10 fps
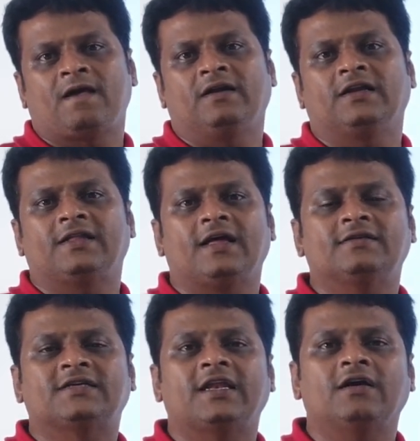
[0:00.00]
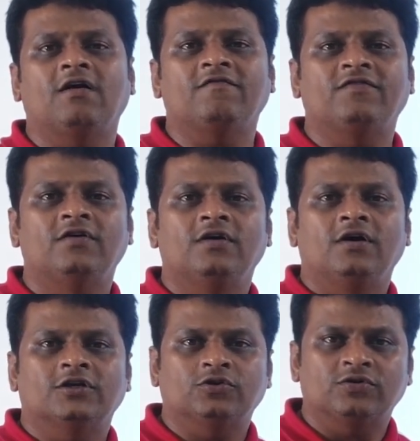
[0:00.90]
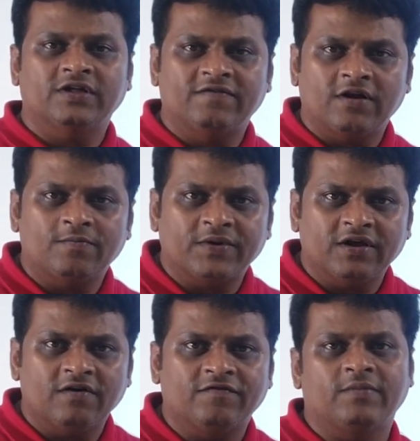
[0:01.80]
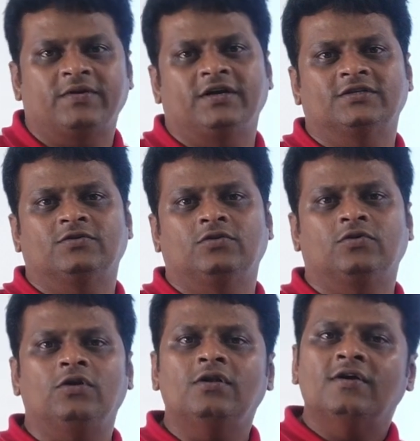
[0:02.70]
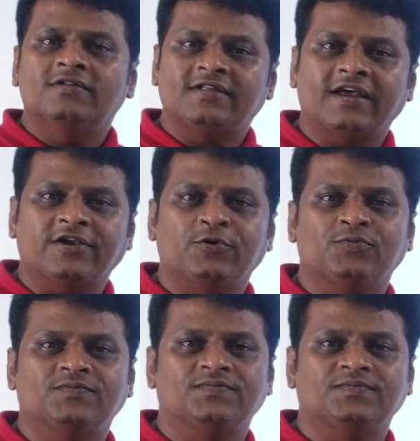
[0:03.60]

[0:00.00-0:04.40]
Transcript: Until then, signing off, Ashok Devanampriya from Traders Gurukul. Thank you.